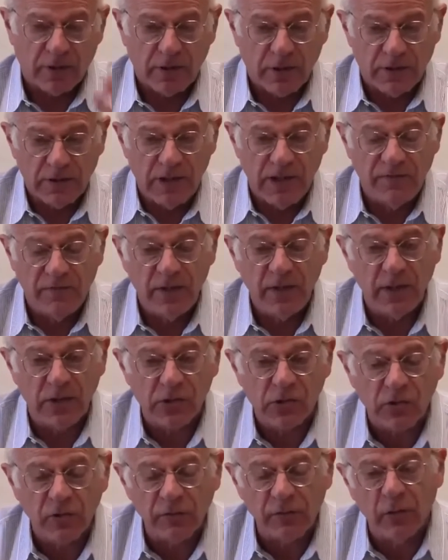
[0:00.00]
on the T V
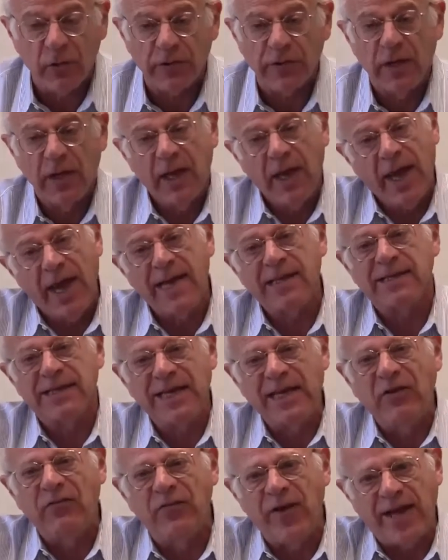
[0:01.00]
and so forth, as
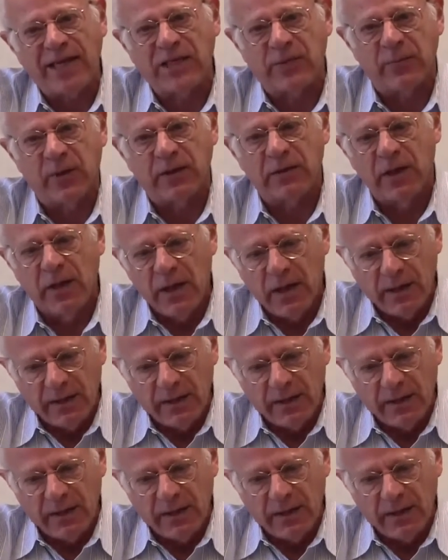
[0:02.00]
investment.